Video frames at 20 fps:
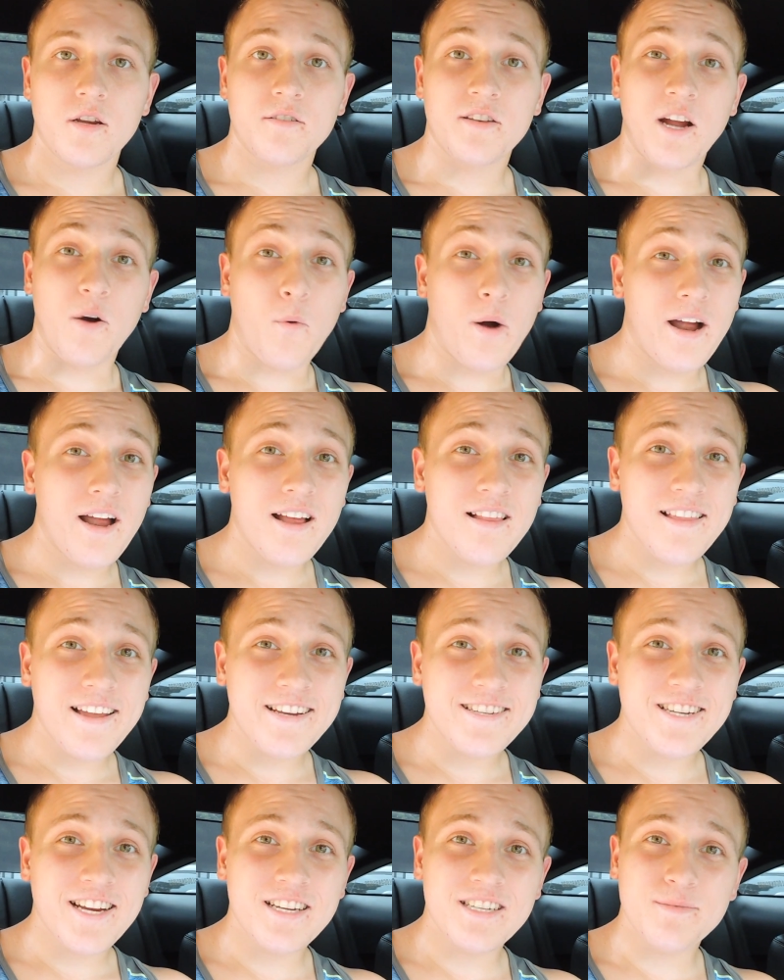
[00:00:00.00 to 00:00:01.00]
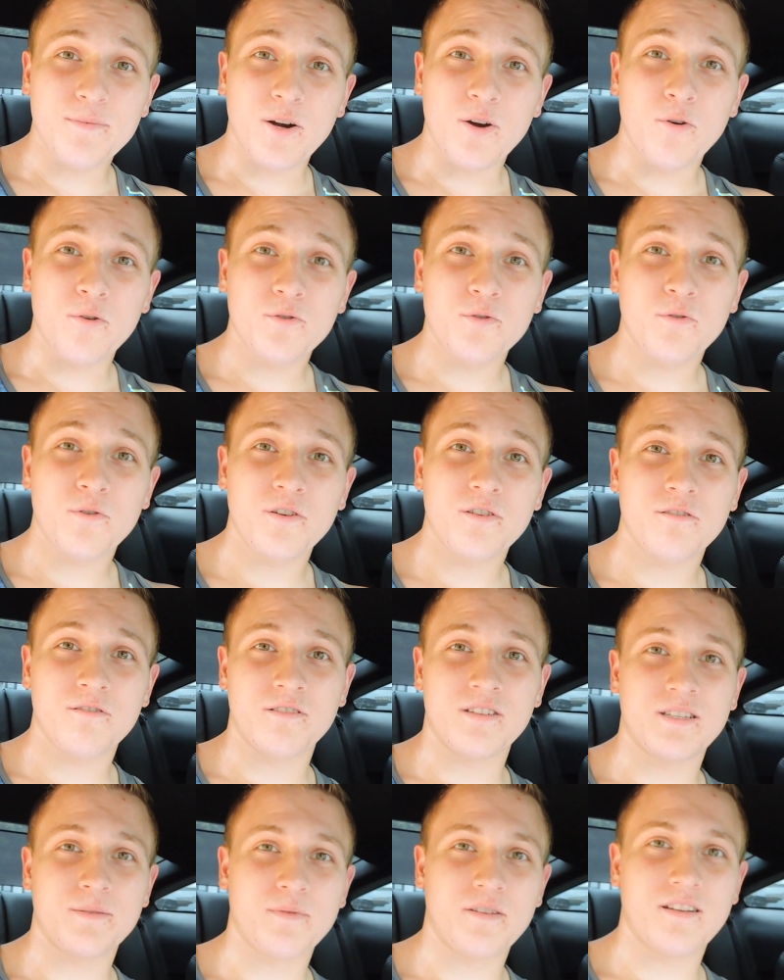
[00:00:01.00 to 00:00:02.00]
Now, why I like changing my own oil
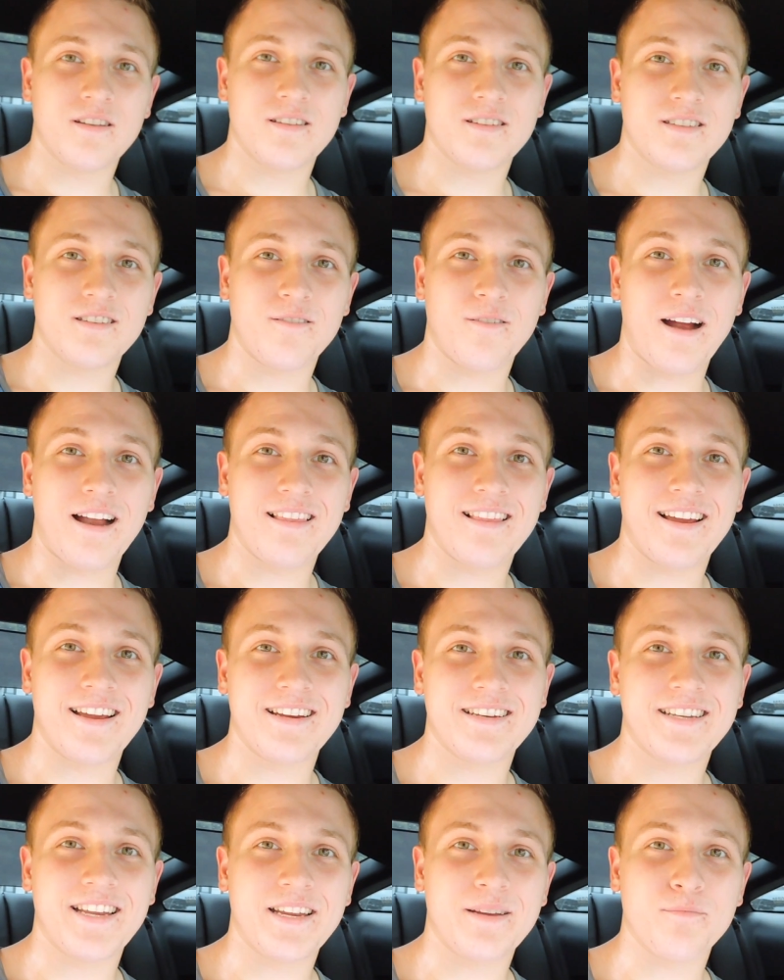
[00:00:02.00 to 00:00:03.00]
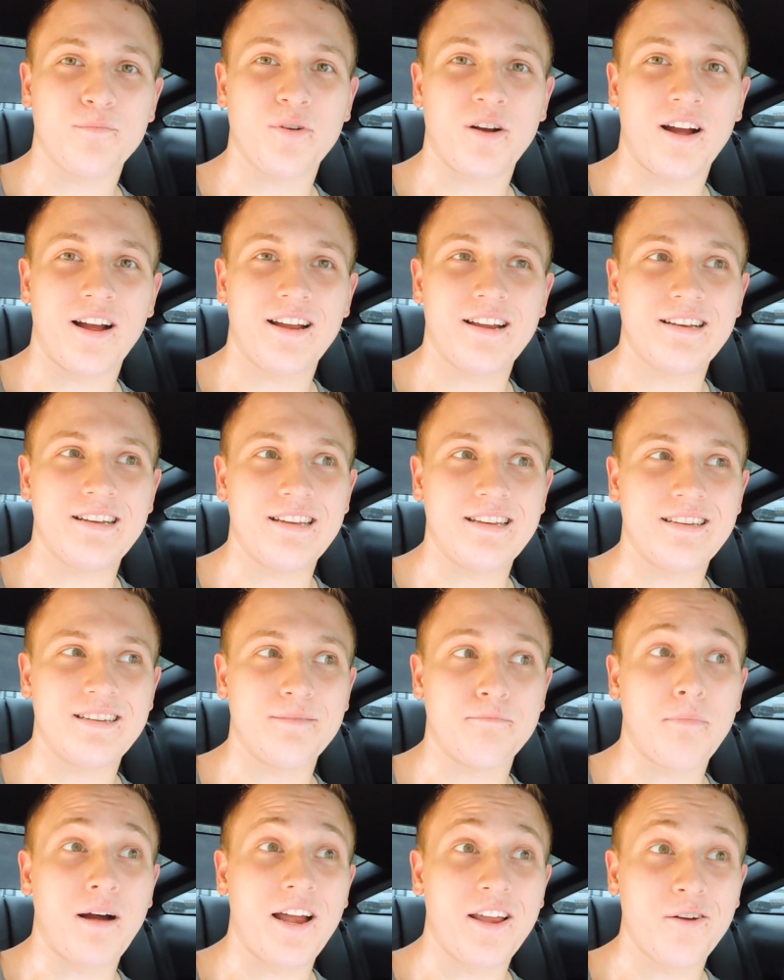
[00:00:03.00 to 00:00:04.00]
is because, I like taking pride
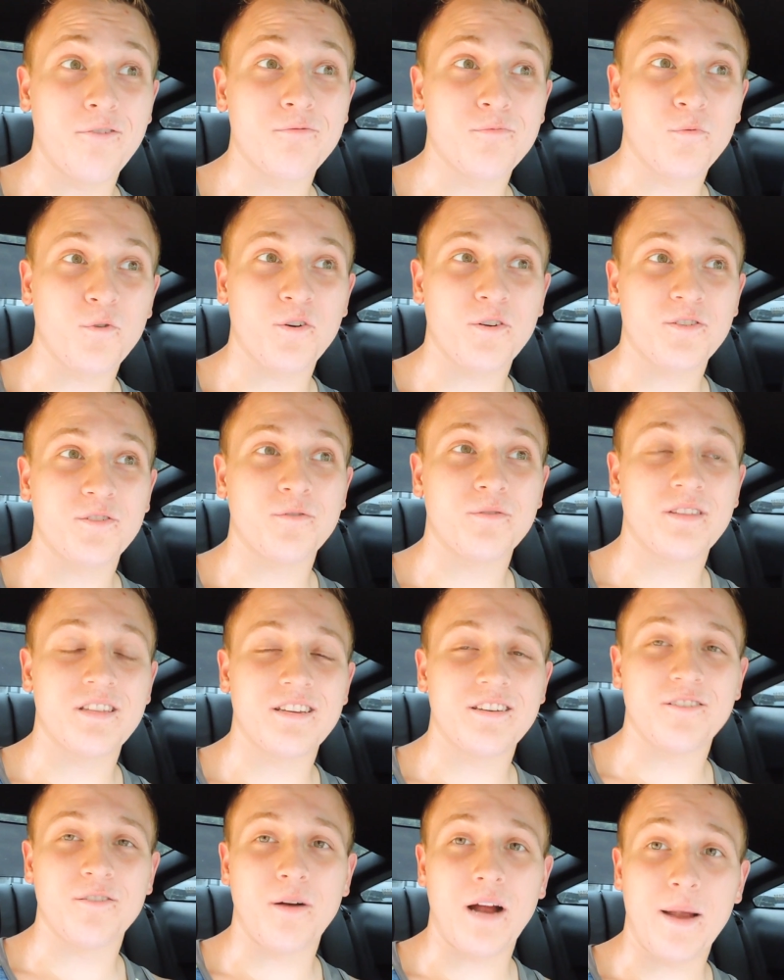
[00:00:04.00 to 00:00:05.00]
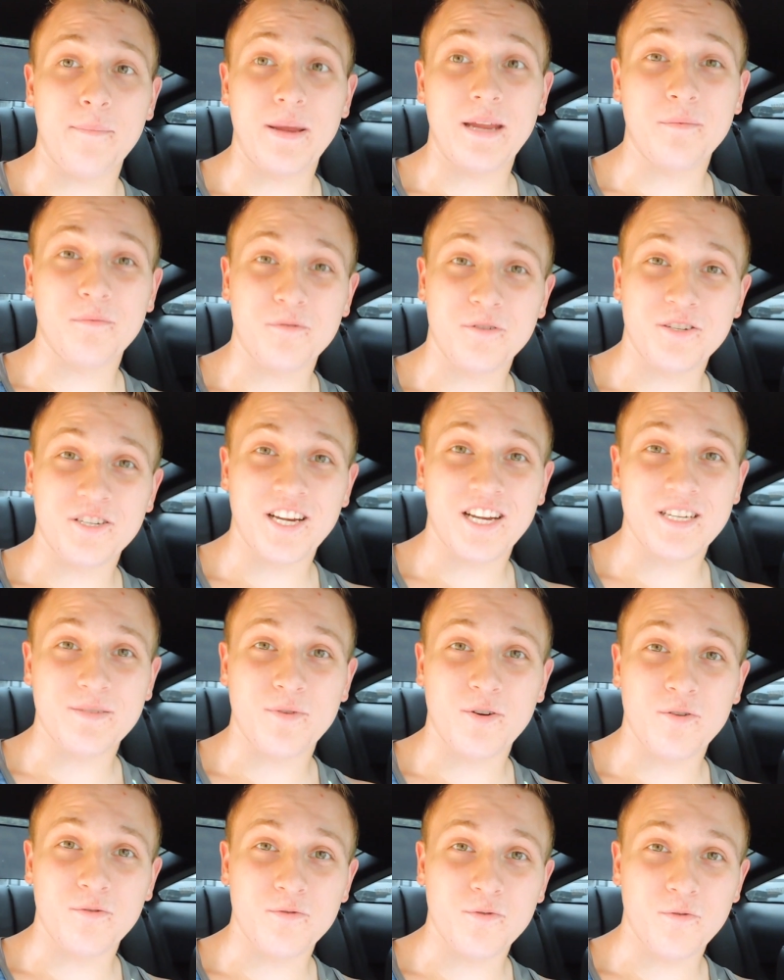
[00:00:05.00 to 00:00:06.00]
in my own work, knowing that, I'm able to change my
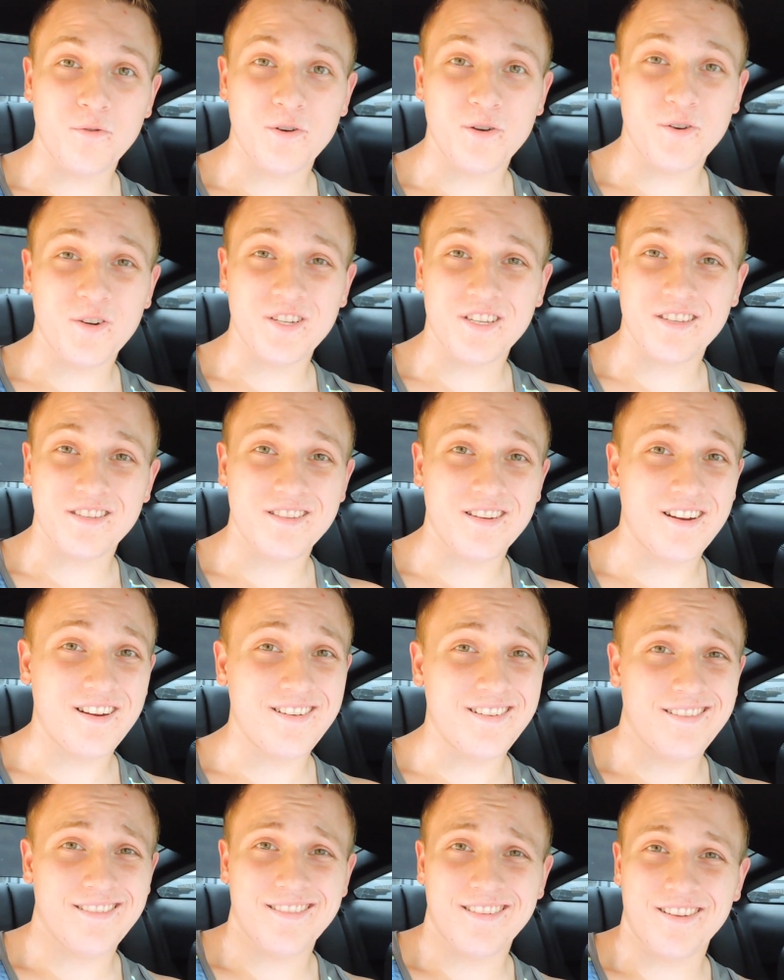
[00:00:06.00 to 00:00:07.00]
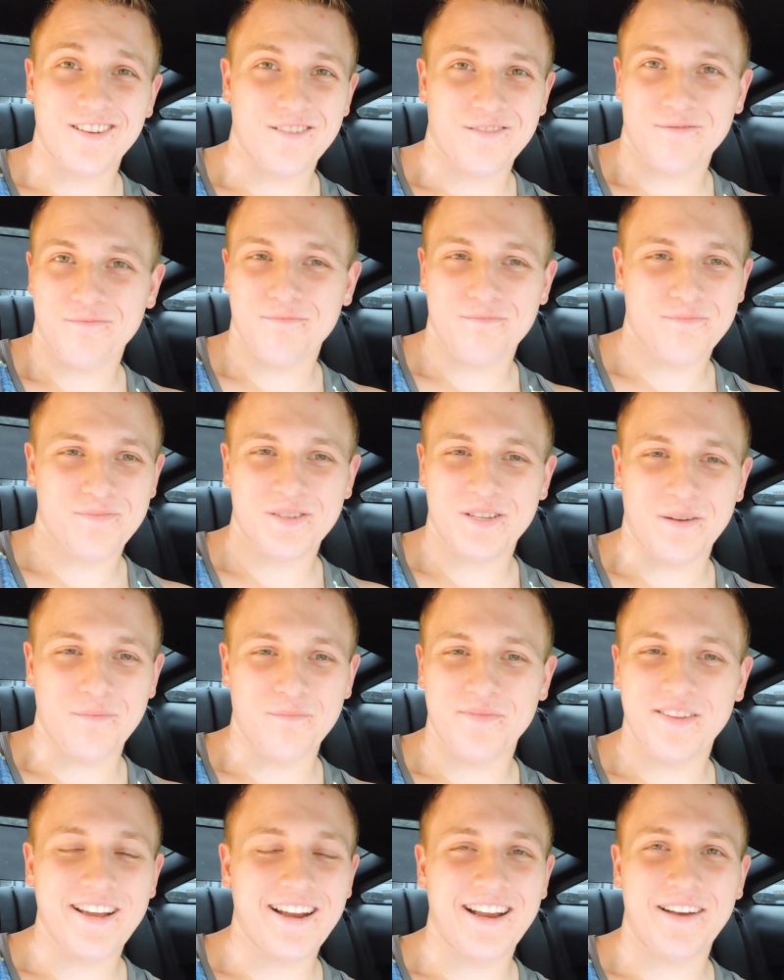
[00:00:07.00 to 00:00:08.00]
own oil, because it's not
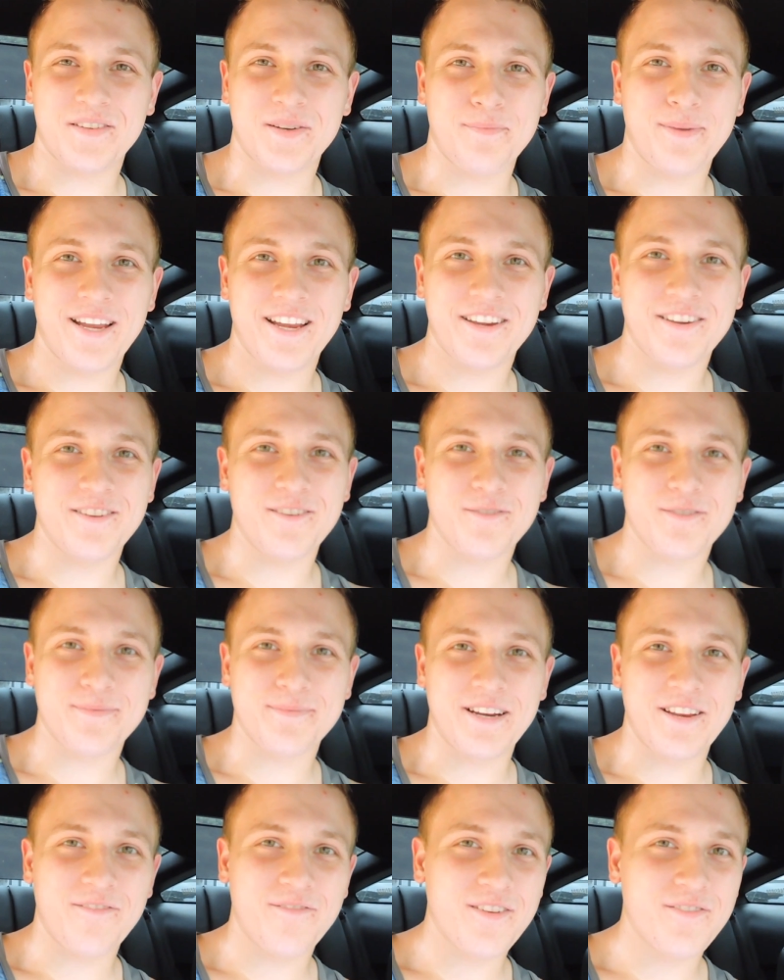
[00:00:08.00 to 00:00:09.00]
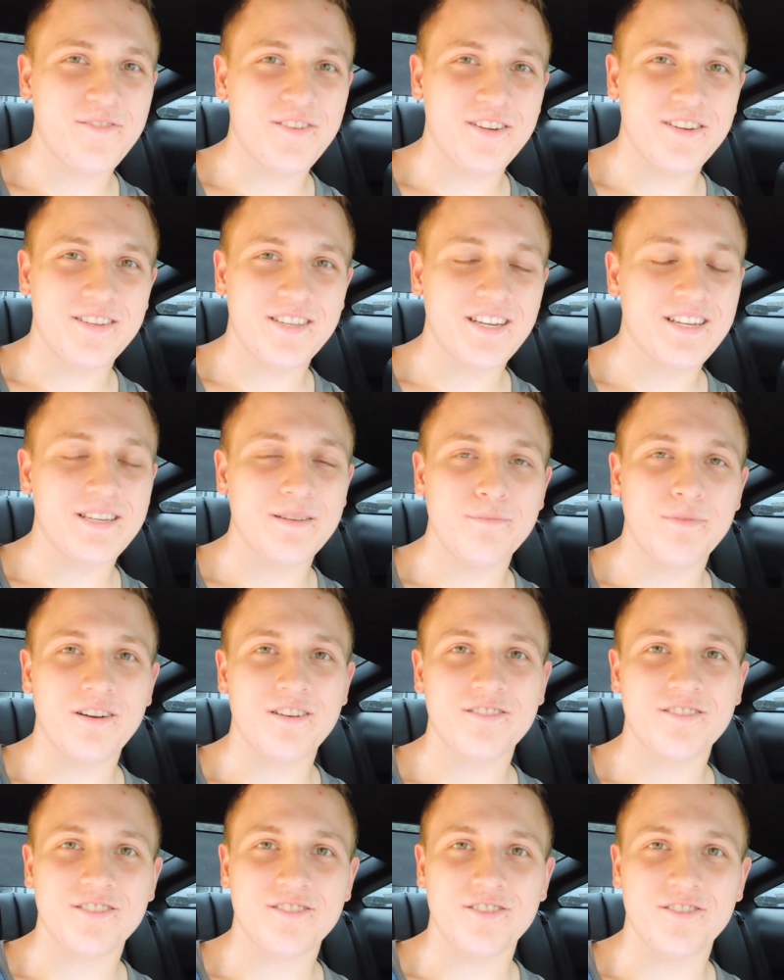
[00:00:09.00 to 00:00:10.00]
something that I have to pay, somebody 50, 60
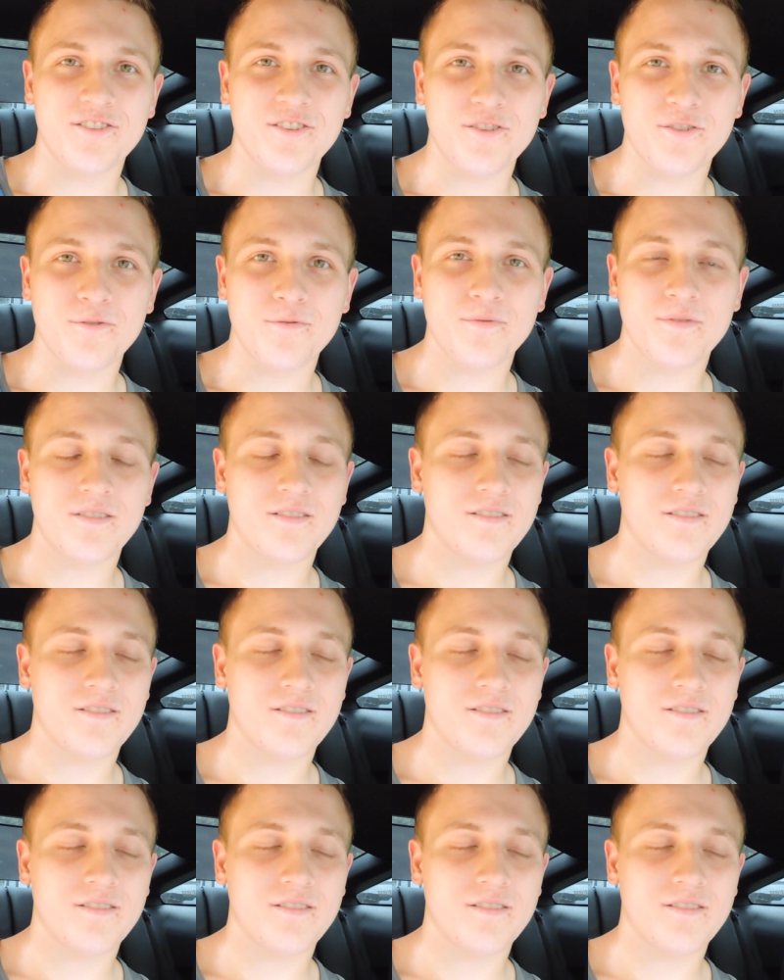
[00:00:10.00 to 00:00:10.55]
bucks just to do.